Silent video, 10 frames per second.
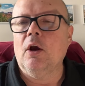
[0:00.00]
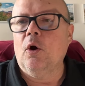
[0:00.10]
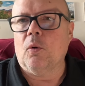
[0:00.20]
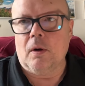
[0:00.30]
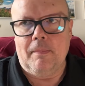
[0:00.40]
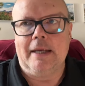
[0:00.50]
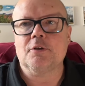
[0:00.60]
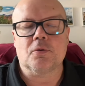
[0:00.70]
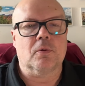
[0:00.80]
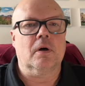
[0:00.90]
or to make
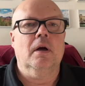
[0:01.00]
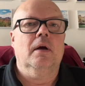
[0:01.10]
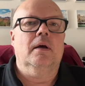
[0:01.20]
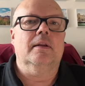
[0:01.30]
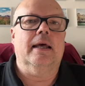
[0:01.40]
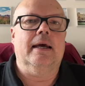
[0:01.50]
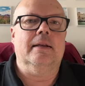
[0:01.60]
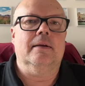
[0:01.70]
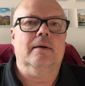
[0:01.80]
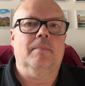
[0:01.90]
sure,
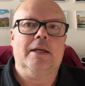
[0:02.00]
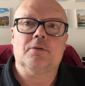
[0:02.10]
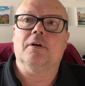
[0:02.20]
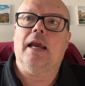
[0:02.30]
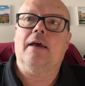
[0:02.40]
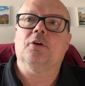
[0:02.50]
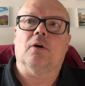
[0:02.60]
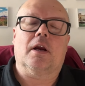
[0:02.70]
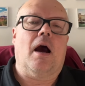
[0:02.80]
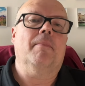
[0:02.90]
then make sure
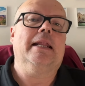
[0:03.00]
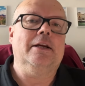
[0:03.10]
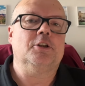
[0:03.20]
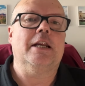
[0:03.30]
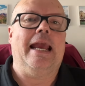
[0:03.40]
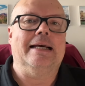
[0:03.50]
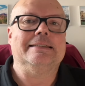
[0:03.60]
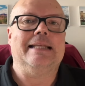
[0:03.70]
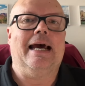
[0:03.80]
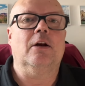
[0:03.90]
your accommodation
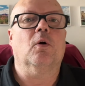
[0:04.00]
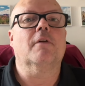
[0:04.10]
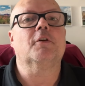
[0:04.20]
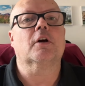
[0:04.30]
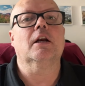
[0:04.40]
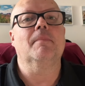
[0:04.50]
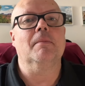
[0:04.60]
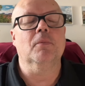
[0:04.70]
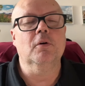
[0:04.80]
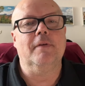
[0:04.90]
has that. Or if you're going to be
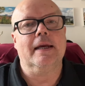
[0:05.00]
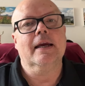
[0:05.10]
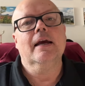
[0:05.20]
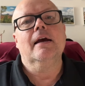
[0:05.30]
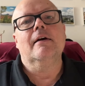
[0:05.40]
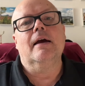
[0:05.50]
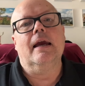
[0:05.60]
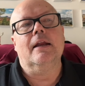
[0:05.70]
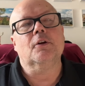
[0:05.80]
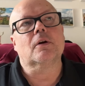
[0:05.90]
moving
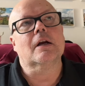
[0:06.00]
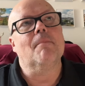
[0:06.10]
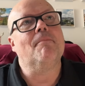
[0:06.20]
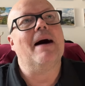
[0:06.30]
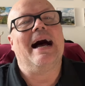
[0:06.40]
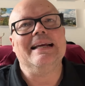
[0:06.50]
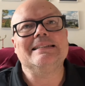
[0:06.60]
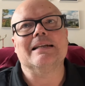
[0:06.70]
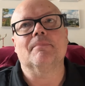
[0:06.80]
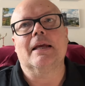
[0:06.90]
and you're going to buy
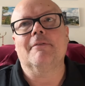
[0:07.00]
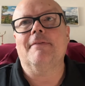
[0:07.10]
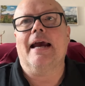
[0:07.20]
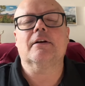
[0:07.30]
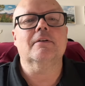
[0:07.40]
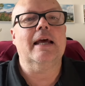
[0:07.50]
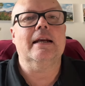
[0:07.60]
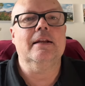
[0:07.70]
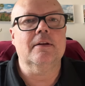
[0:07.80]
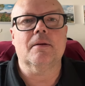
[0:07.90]
something, factor
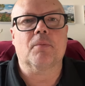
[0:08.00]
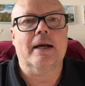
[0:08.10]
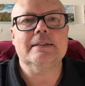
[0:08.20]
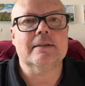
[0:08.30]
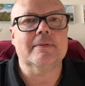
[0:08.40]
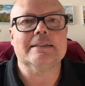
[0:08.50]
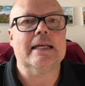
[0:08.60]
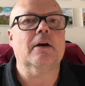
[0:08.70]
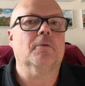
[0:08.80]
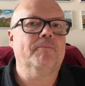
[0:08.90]
that into the price of the
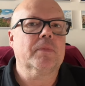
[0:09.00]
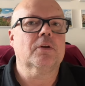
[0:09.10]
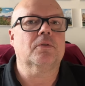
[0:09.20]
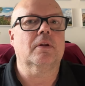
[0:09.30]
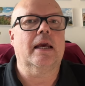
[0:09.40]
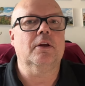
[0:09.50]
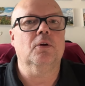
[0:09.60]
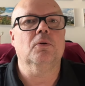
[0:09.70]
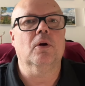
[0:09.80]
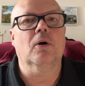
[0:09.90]
sale so that
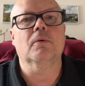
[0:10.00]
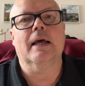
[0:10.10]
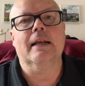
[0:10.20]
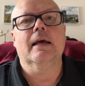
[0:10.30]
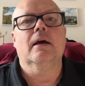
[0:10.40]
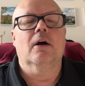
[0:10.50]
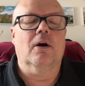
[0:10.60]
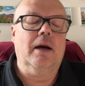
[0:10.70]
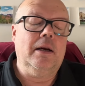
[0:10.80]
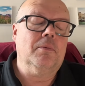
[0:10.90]
you know that,
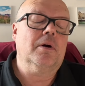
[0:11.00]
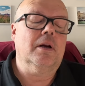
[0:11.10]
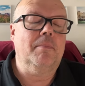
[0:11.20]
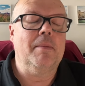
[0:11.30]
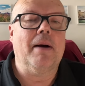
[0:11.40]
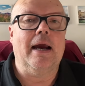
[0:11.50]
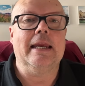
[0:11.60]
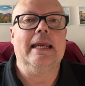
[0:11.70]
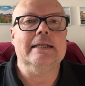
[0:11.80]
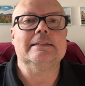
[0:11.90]
all right, we're going to be
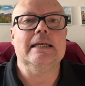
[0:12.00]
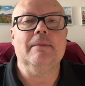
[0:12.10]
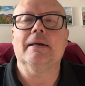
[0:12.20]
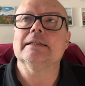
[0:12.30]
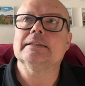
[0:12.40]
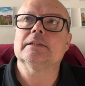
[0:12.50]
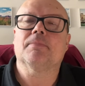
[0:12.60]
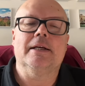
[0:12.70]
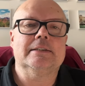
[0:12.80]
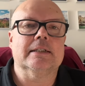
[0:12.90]
buying AC because this
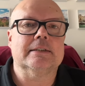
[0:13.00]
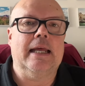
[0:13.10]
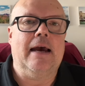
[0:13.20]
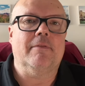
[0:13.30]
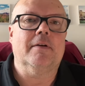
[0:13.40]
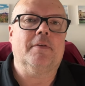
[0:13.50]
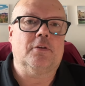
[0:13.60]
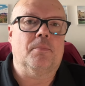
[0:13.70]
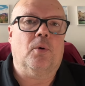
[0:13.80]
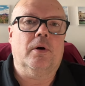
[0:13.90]
place doesn't have it. If
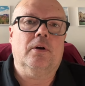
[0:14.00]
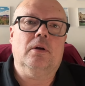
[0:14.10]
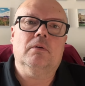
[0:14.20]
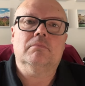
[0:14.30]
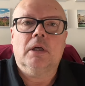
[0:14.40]
it's important to you,